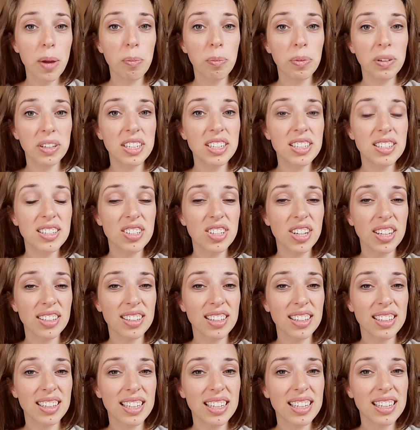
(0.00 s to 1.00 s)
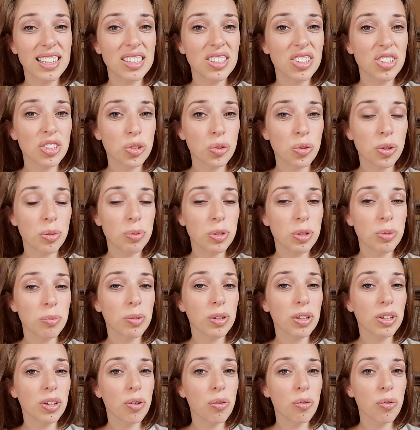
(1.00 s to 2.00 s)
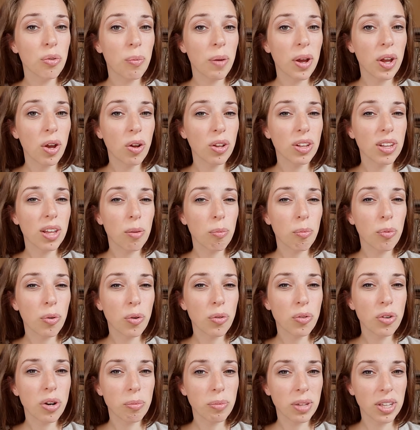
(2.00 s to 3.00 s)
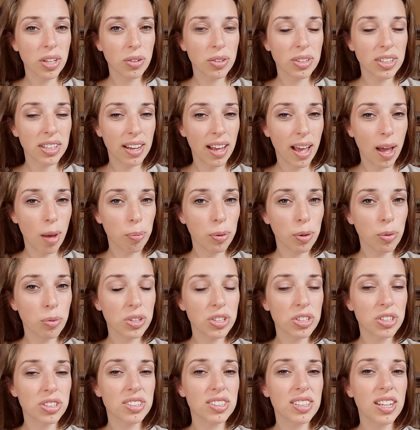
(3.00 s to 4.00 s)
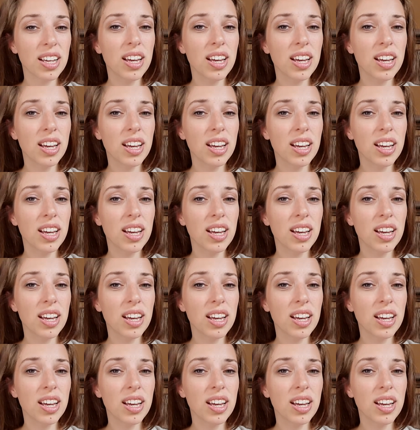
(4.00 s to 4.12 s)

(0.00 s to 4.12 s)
please check the link in the description below for my online program, Healed and Happy, which is